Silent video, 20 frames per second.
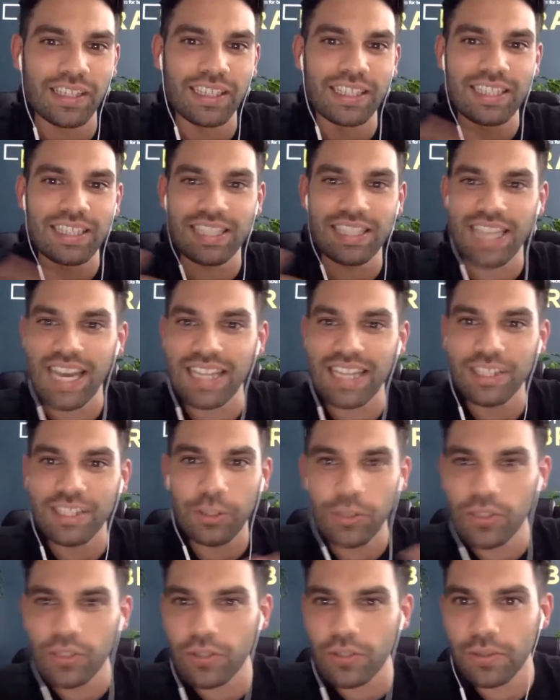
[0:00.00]
Dan, you need
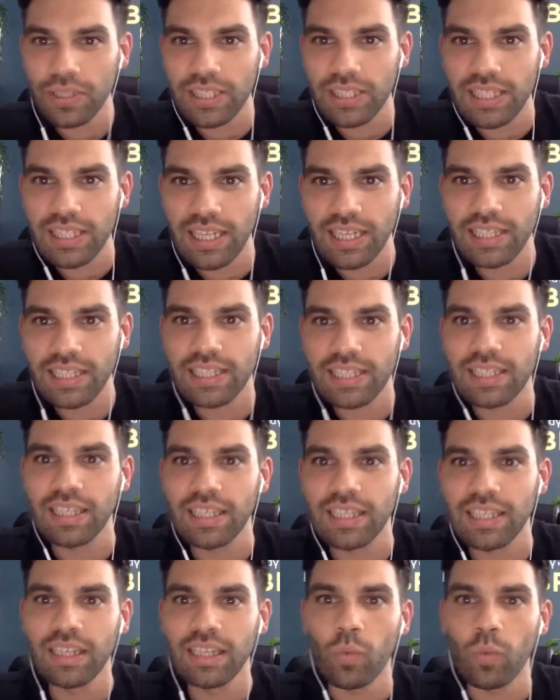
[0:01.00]
to understand,
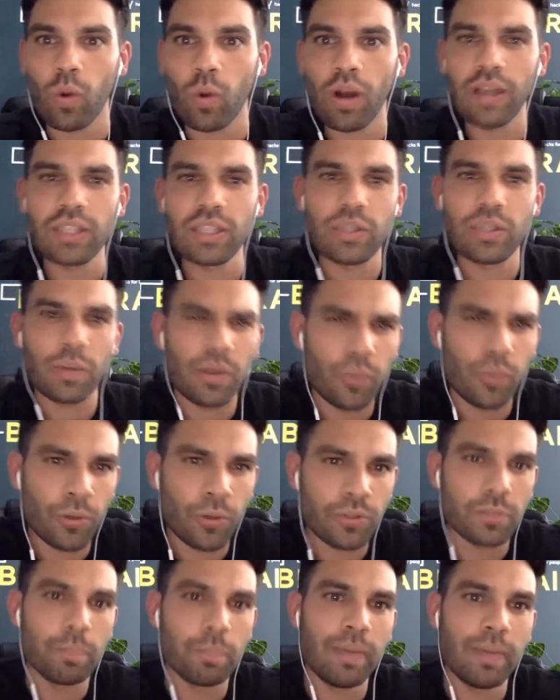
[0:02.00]
why do I
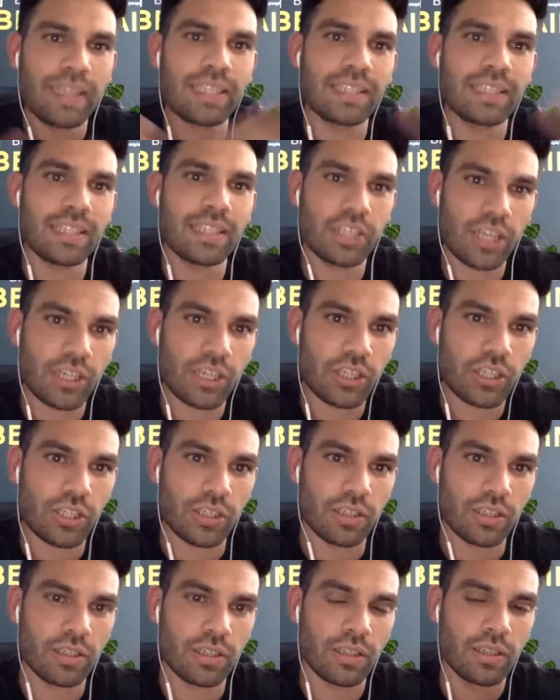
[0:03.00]
want better digestion?
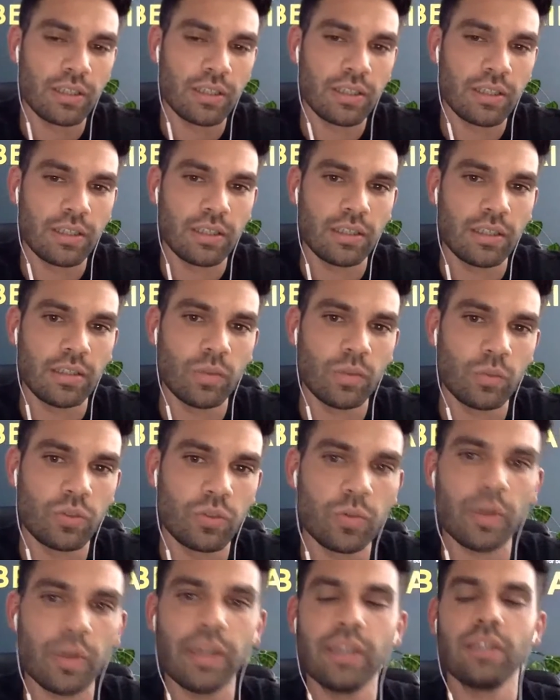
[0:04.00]
Do
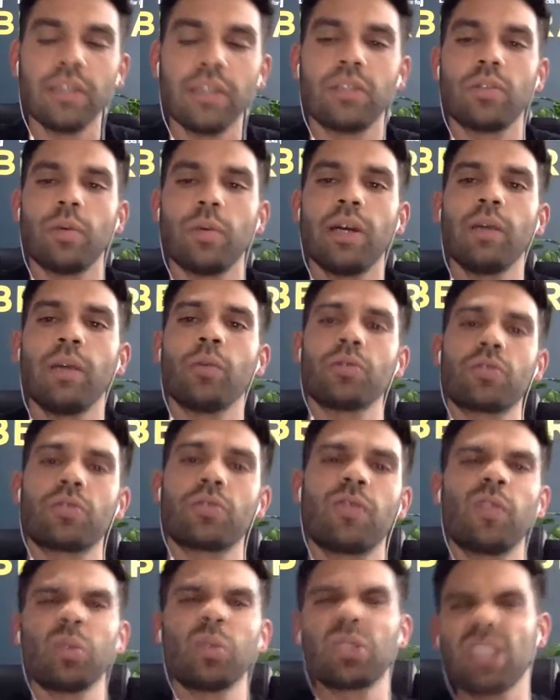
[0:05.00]
I want to
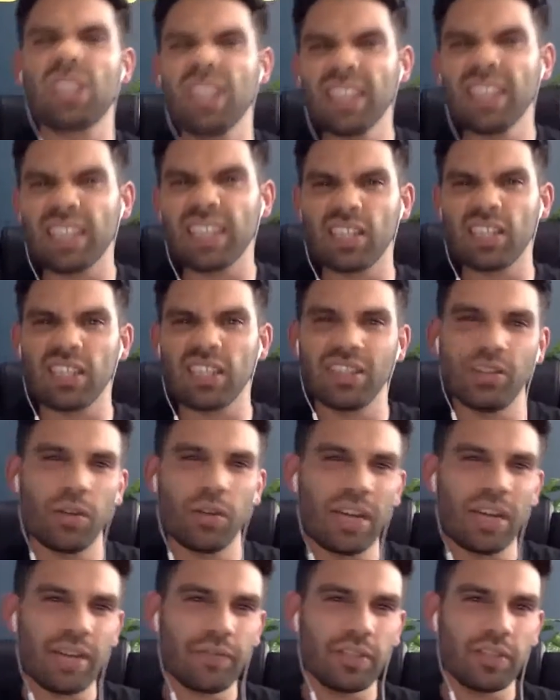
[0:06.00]
feel sluggish and not
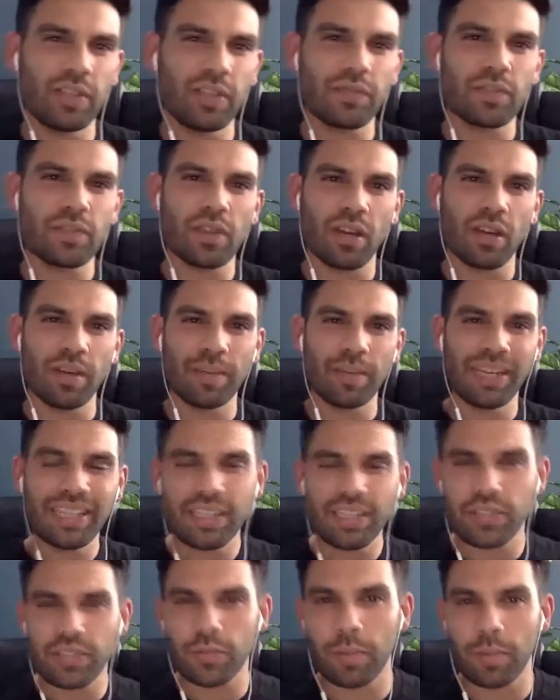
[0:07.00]
have enough time and energy
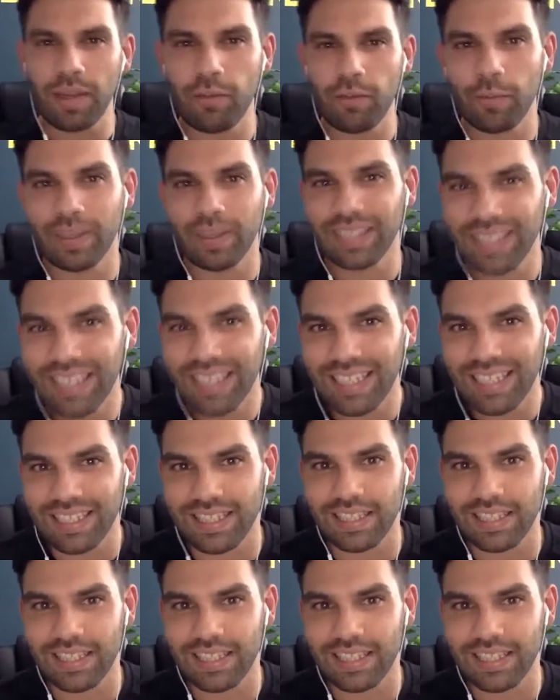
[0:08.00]
to play with my kids?